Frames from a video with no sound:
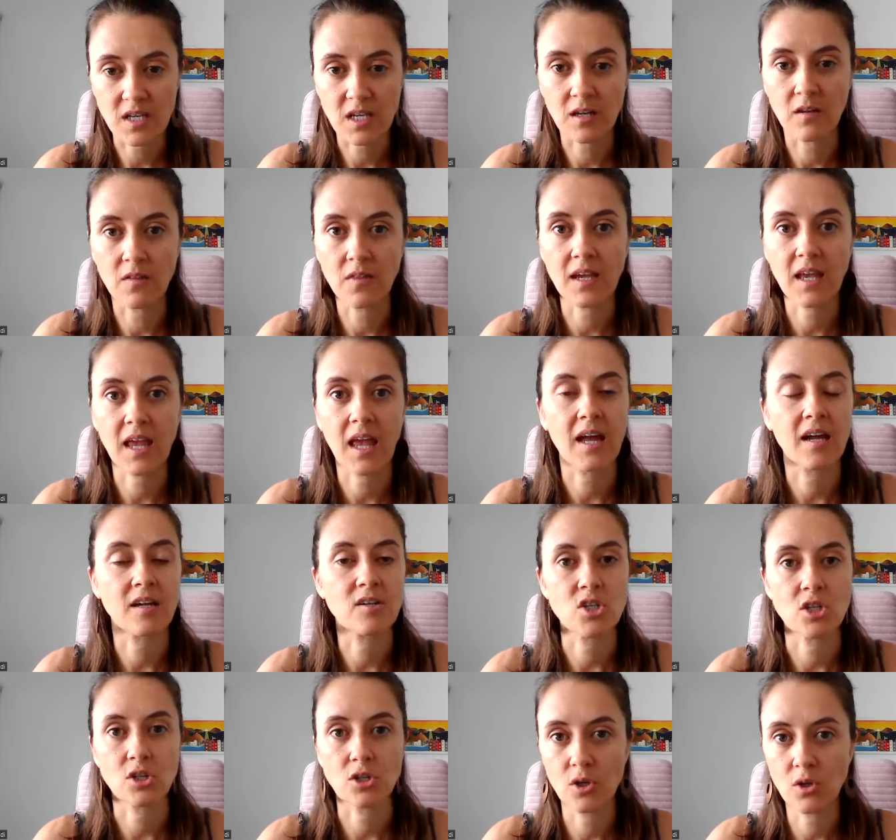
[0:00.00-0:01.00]
sitting on the
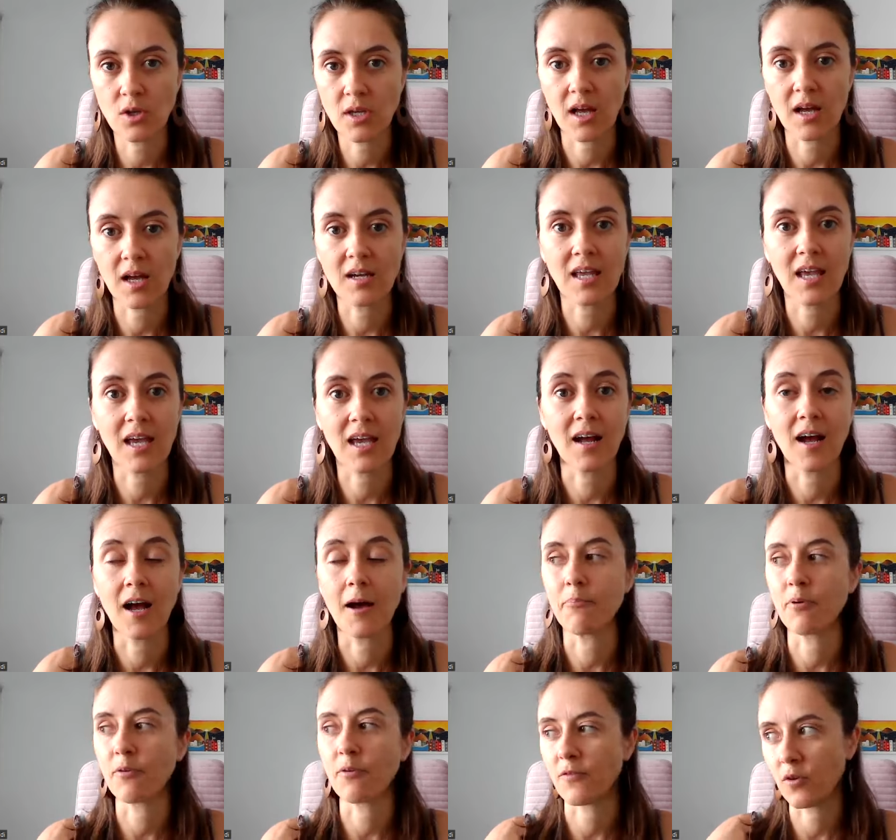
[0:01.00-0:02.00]
couch and you can't get
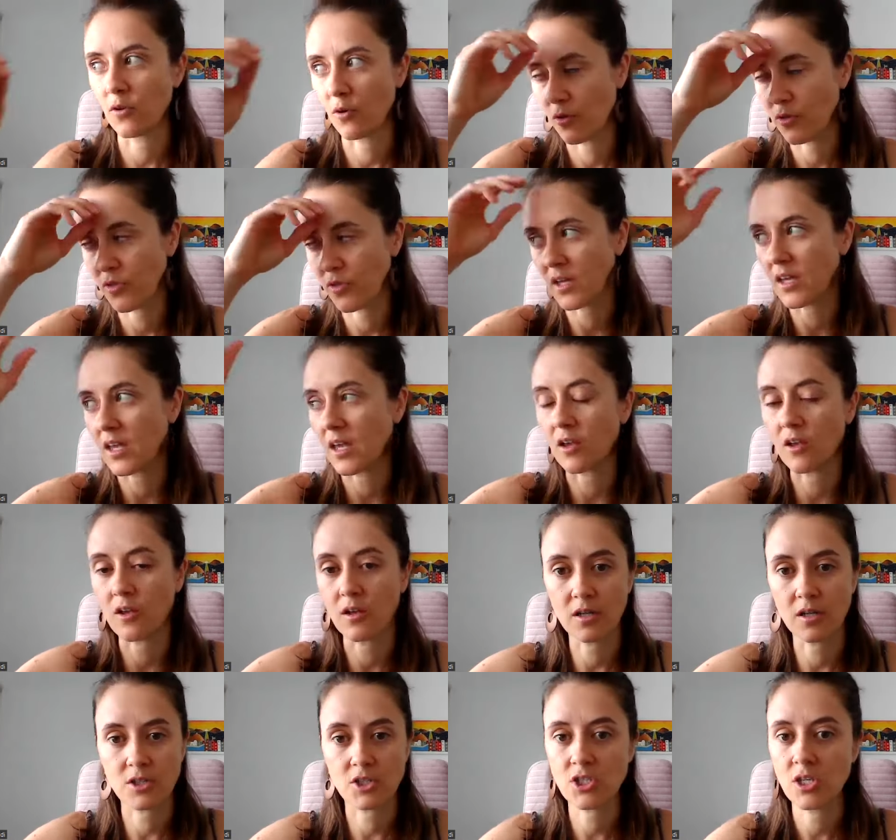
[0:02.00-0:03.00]
up, if you're thinking,
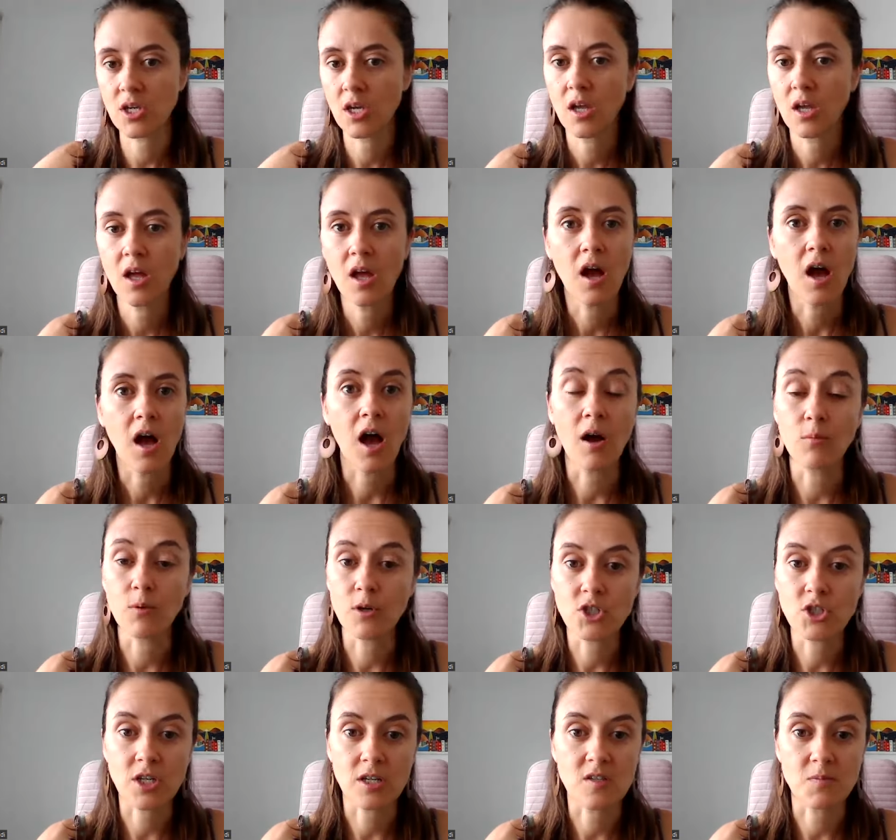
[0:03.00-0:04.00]
gosh, I
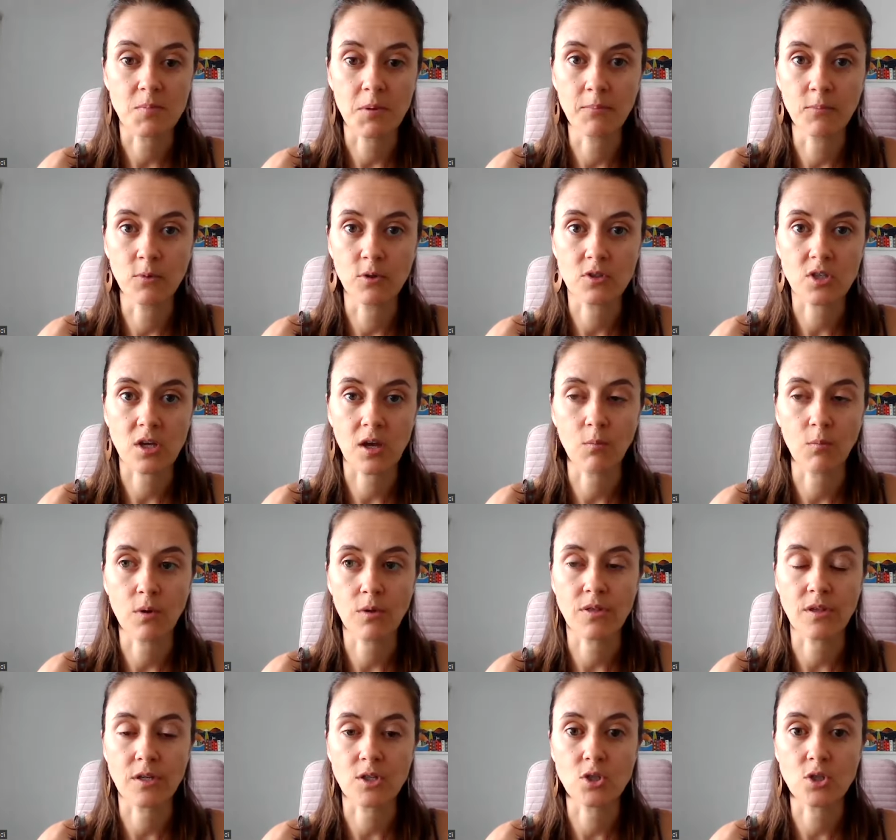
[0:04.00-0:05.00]
wish I'd spent more time
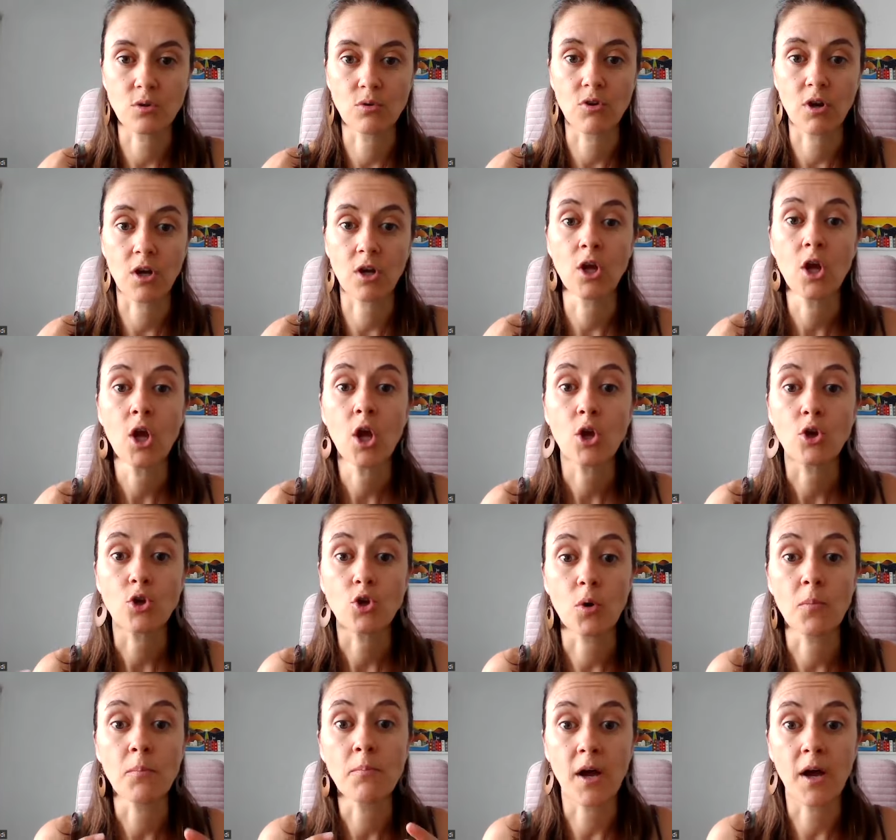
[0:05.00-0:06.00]
with the children,
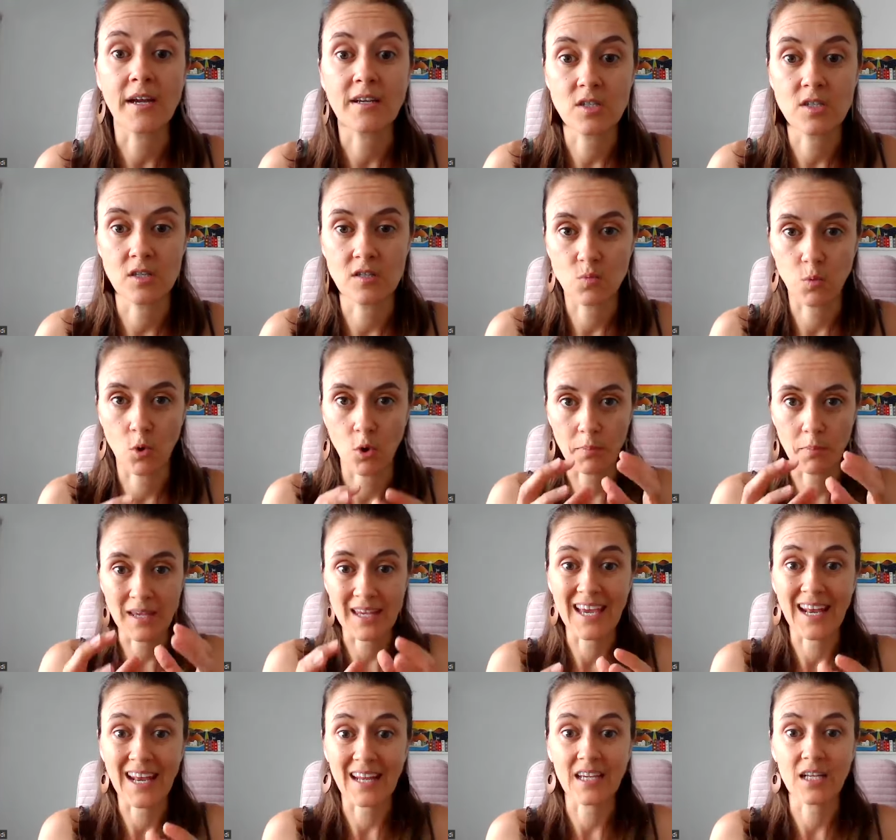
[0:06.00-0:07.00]
you might as well
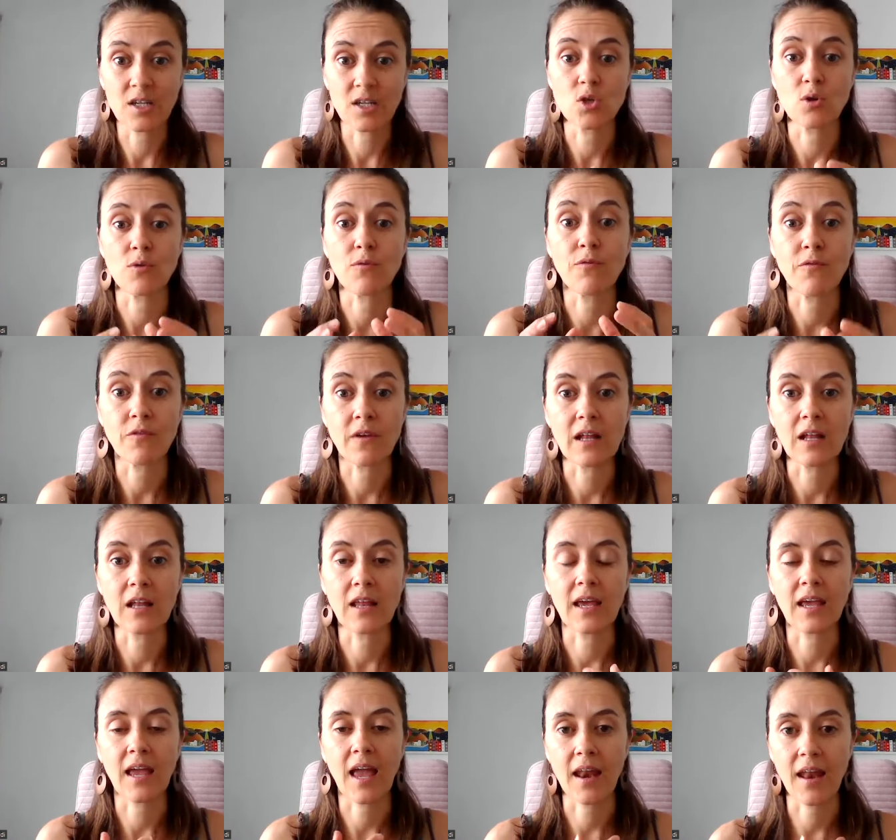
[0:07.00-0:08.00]
be getting into
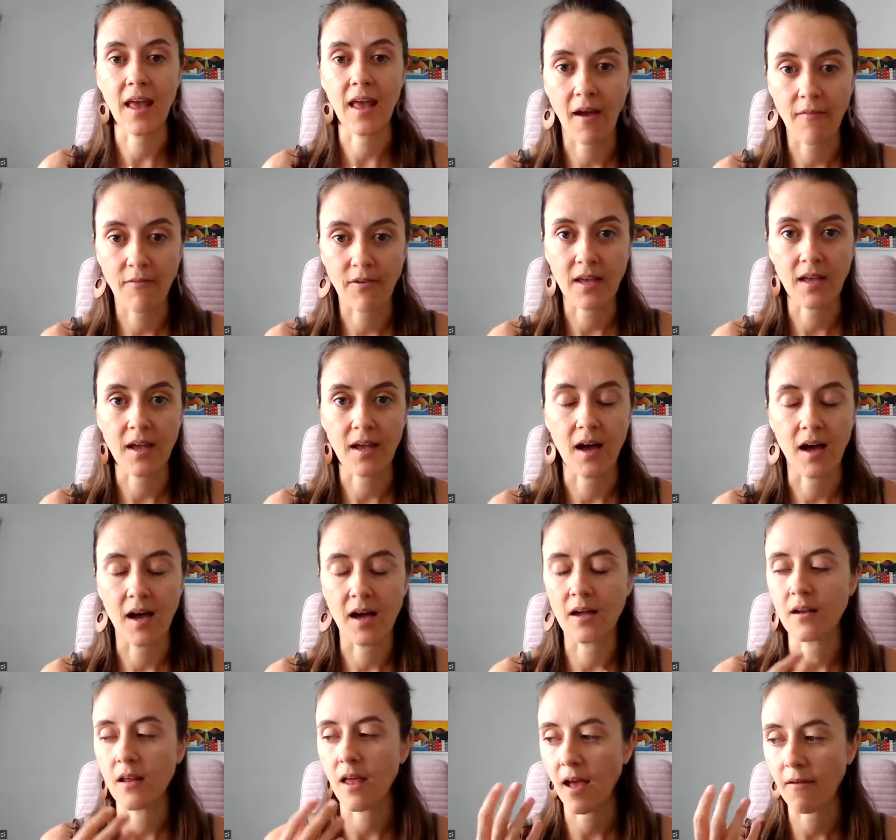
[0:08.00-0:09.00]
feeling and having
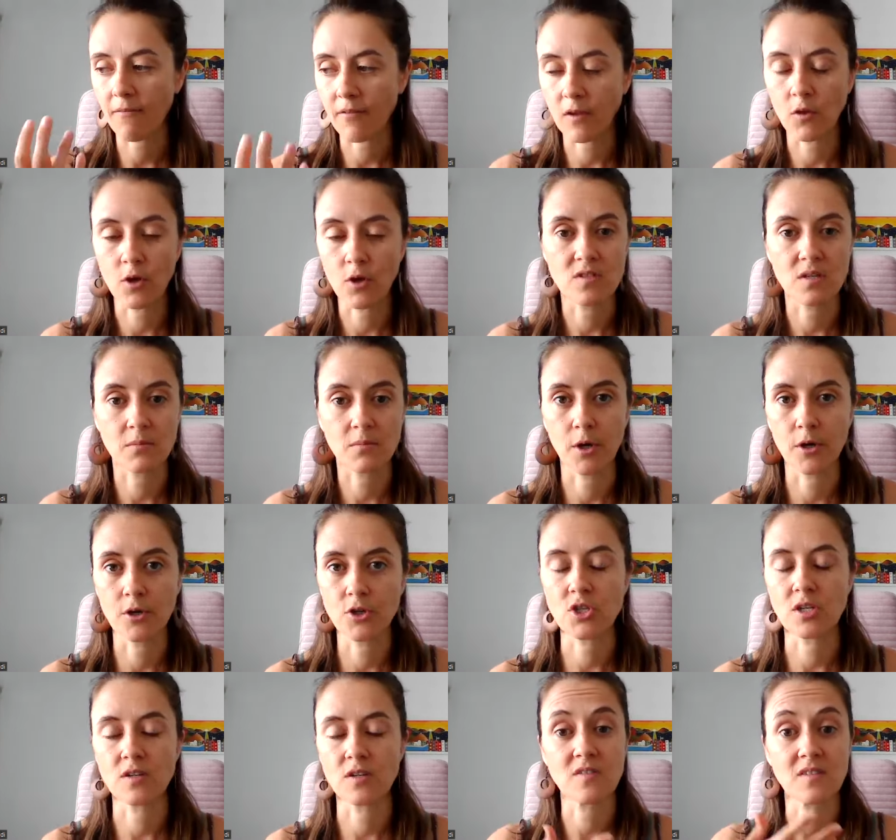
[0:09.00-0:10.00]
heart, having those
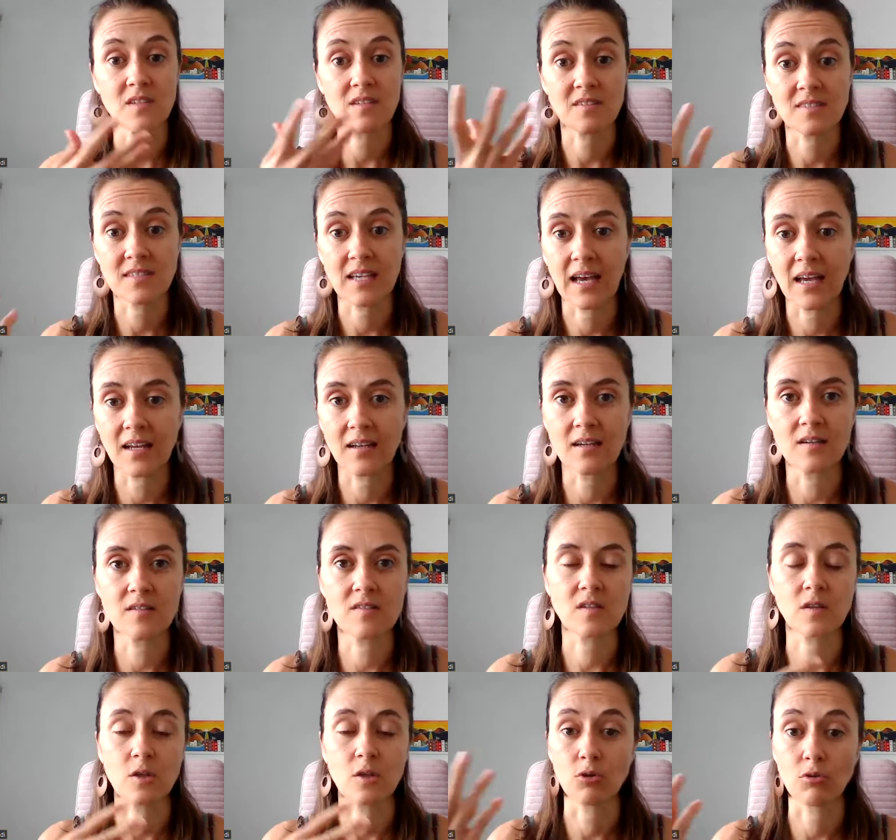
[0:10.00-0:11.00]
emotions, the
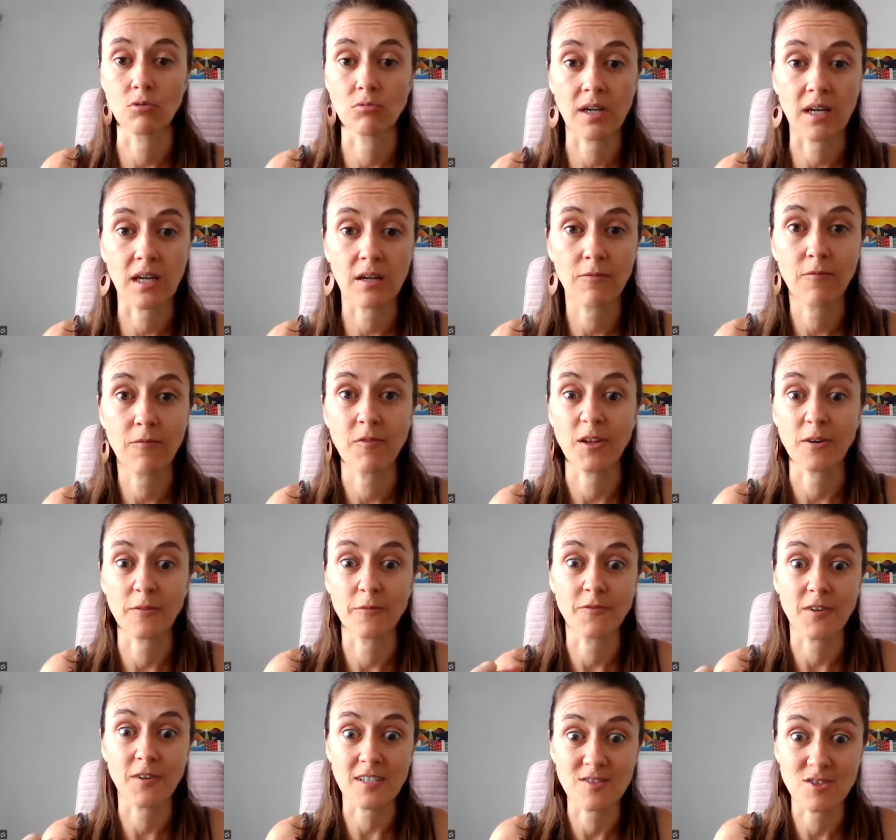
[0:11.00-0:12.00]
sadness, the grief, the
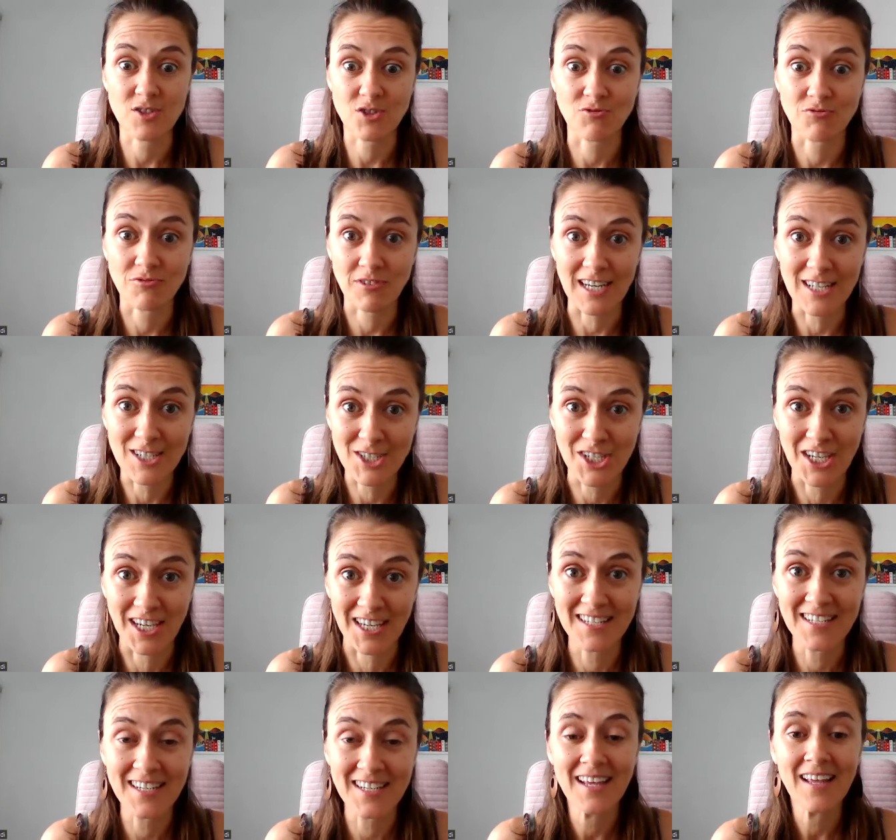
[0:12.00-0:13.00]

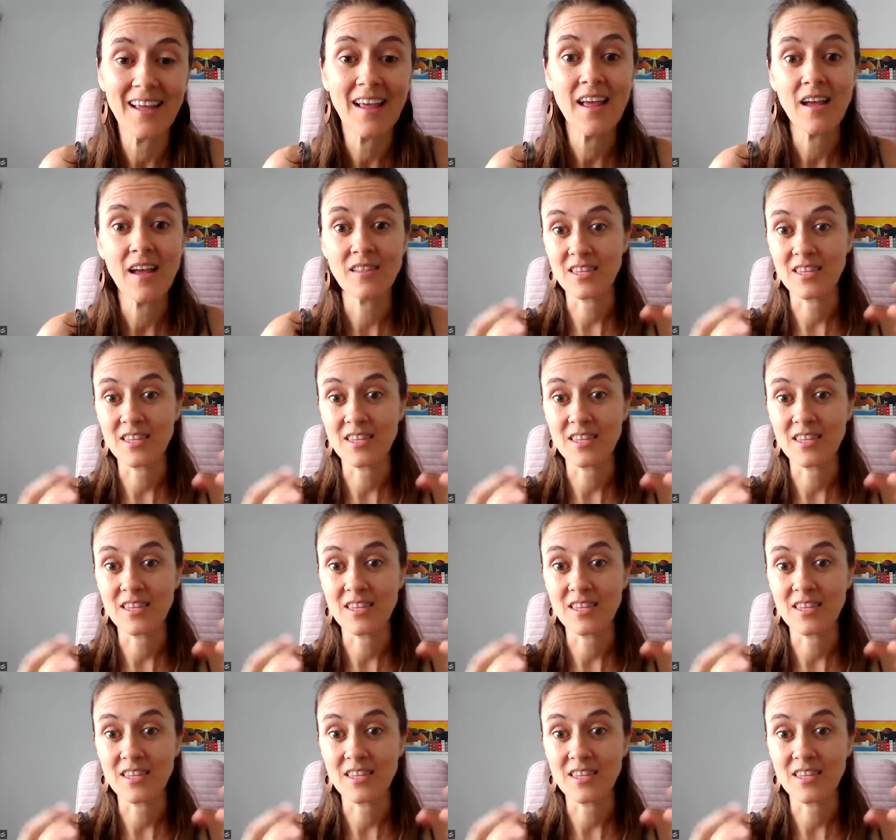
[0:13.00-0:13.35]
frustration,